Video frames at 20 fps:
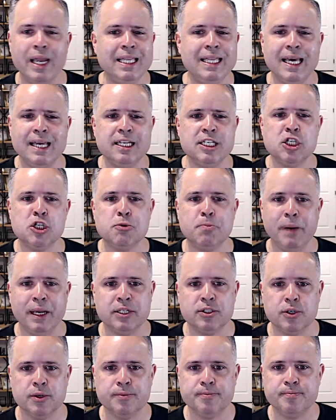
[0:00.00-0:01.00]
that is
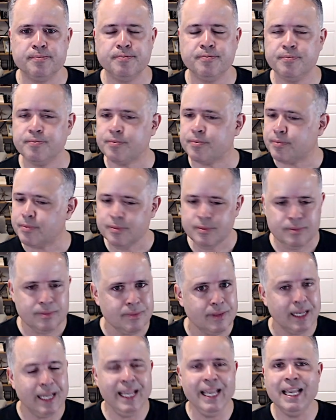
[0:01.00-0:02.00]
special.
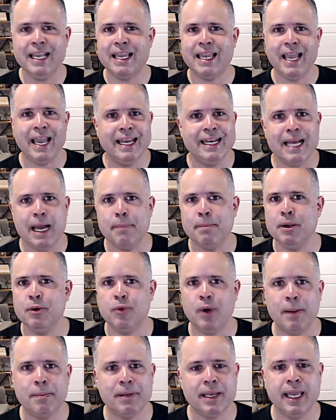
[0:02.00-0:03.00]
It cannot be
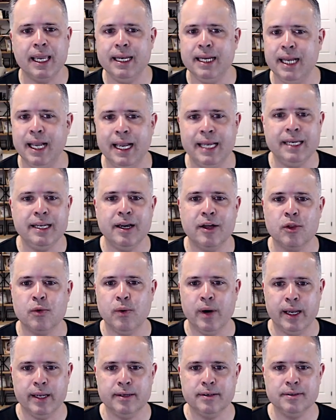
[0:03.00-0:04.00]
replicated any other
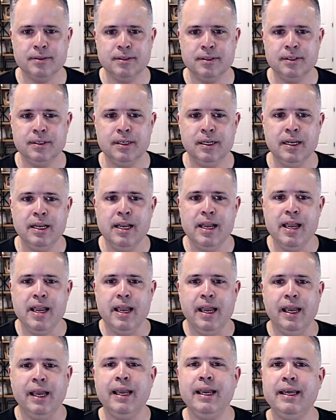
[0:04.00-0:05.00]
way.
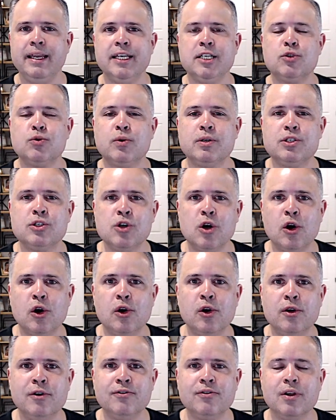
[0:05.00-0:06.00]
It is
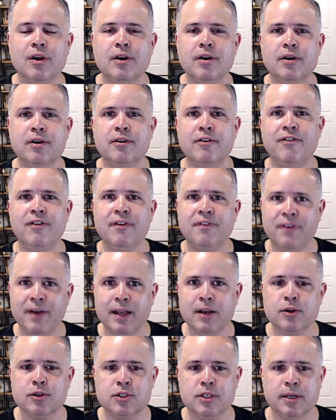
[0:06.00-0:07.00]
reserved for
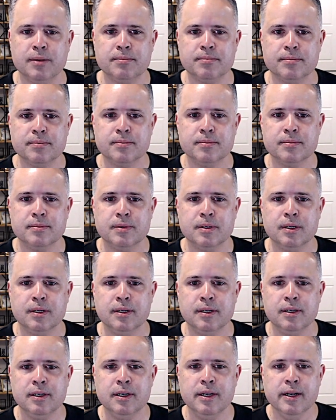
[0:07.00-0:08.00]
fellowship.
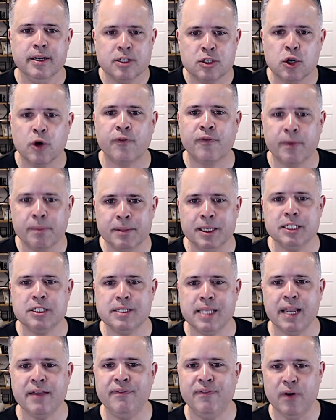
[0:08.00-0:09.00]
So from this
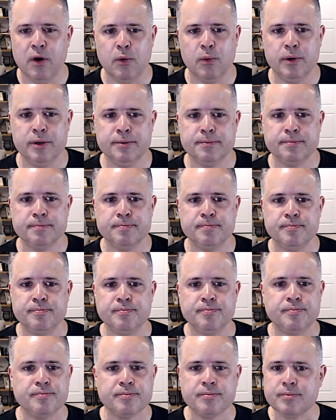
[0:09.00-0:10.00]
day forward,
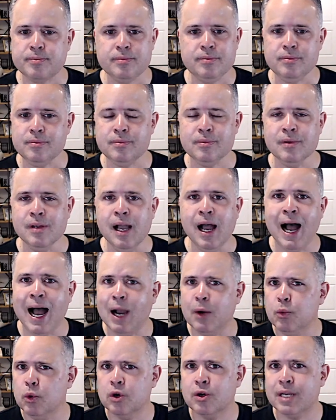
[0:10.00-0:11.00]
I
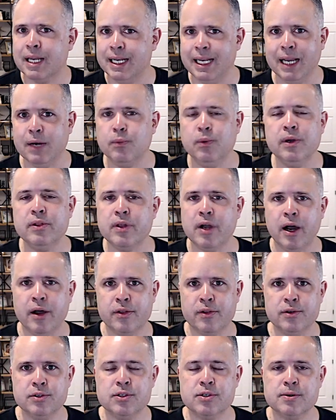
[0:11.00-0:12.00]
will connect with
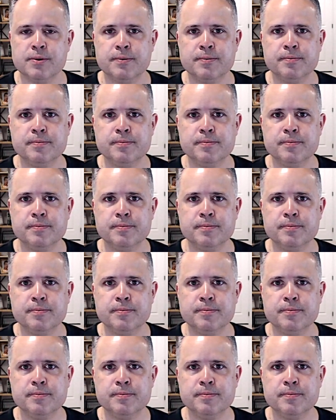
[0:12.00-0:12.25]
others